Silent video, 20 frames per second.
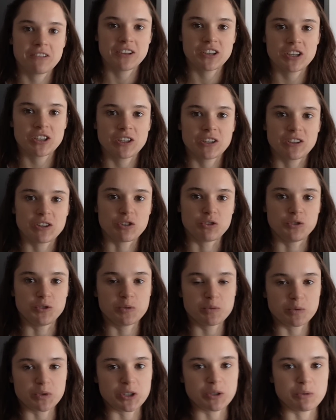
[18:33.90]
a
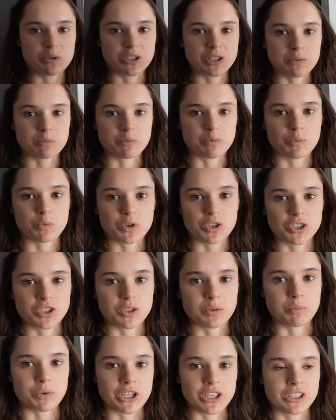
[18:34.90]
room where we can wash
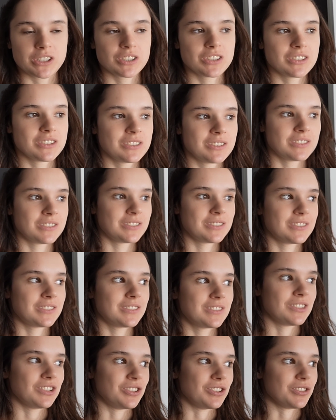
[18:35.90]
our bikes,
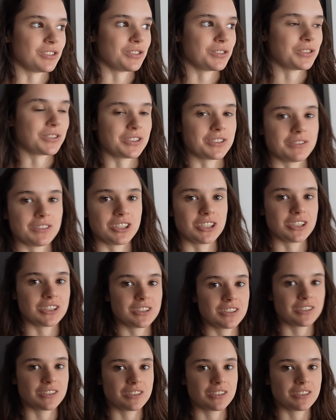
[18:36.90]
which is also convenient.